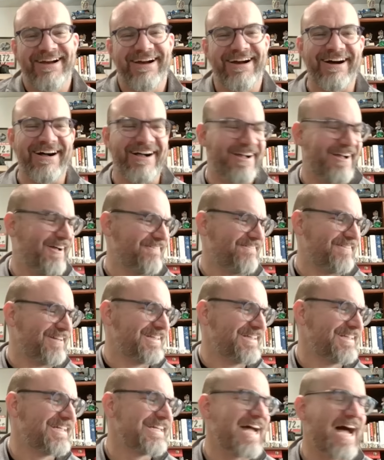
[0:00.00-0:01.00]

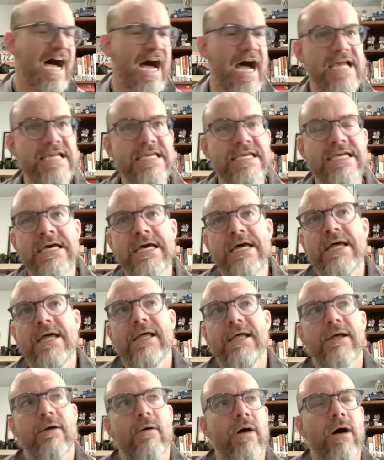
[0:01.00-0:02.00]
Um, I.
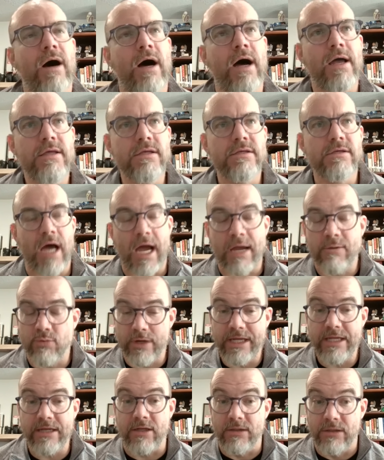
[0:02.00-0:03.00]
I, I
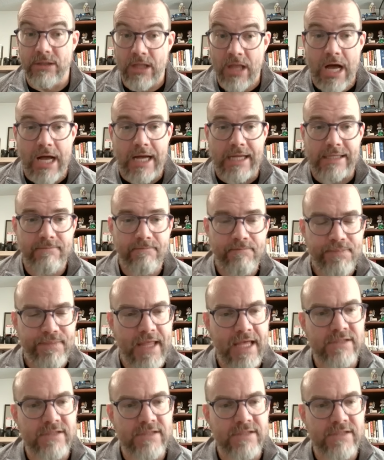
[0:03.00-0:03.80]
read a lot. Mm.